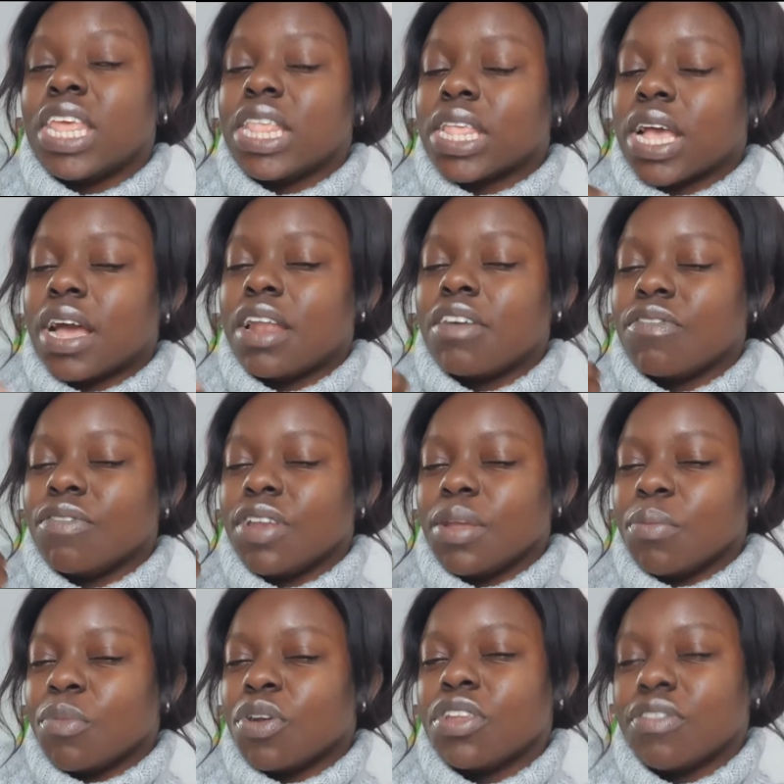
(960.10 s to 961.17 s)
it's kind of
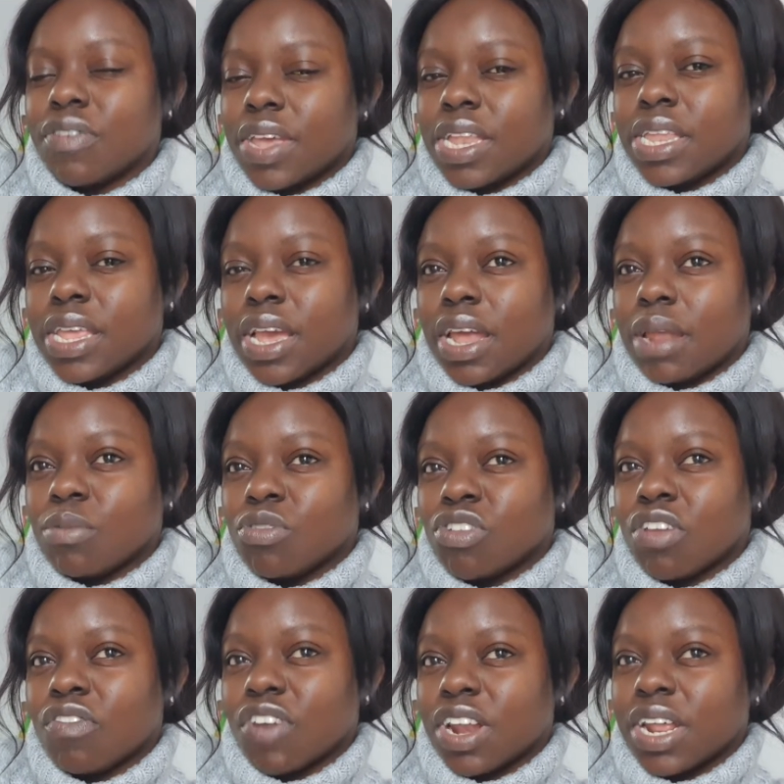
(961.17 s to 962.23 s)
demotivating, and I'm
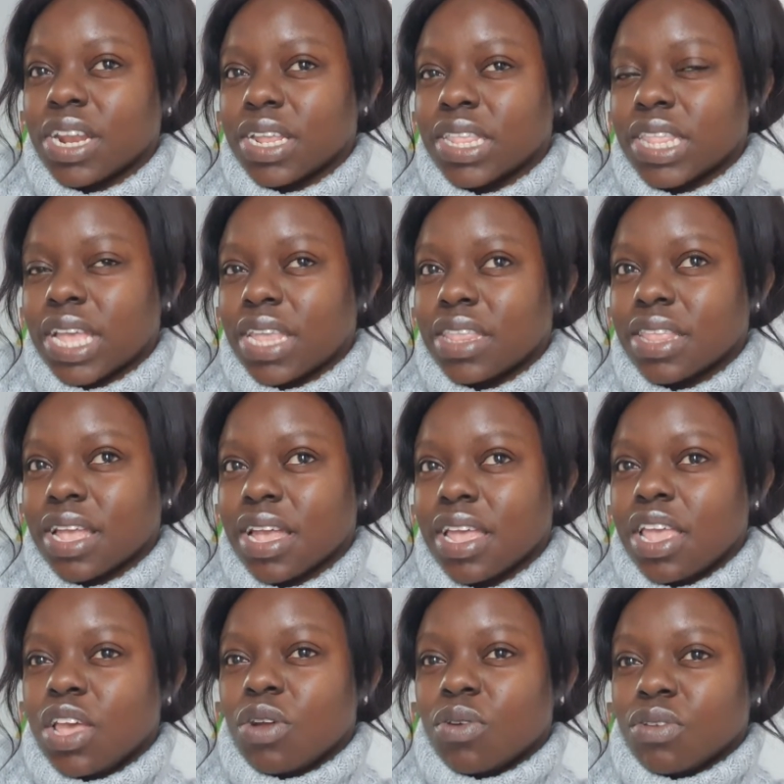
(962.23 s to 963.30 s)
sure everyone understands that,
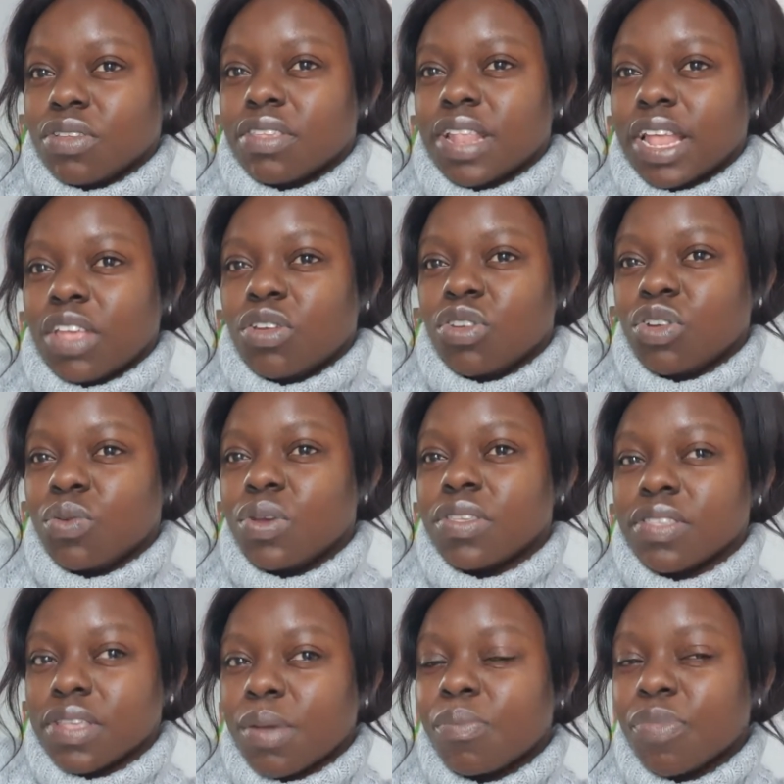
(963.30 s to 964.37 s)
because it's like you're doing
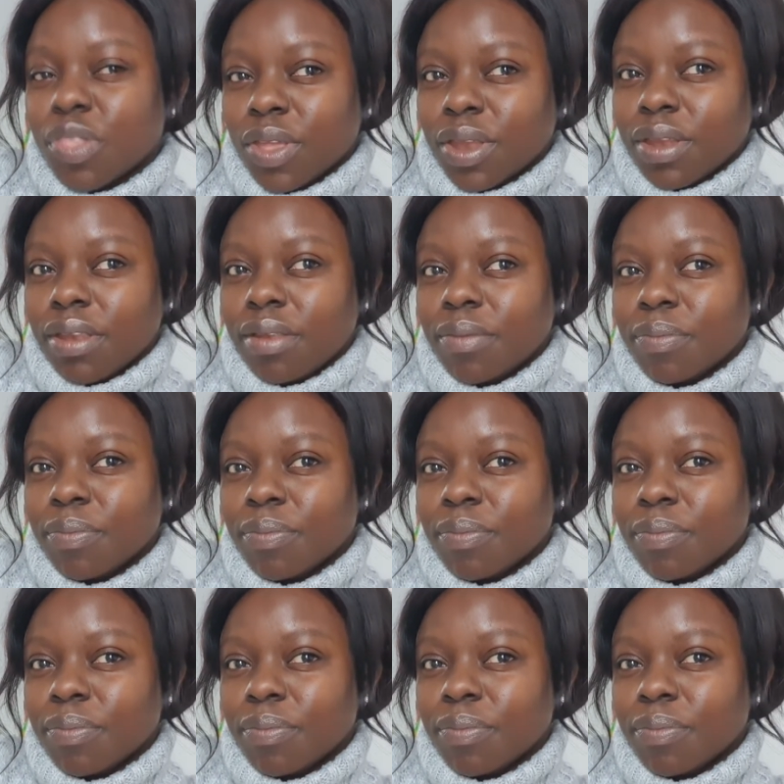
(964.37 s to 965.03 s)
something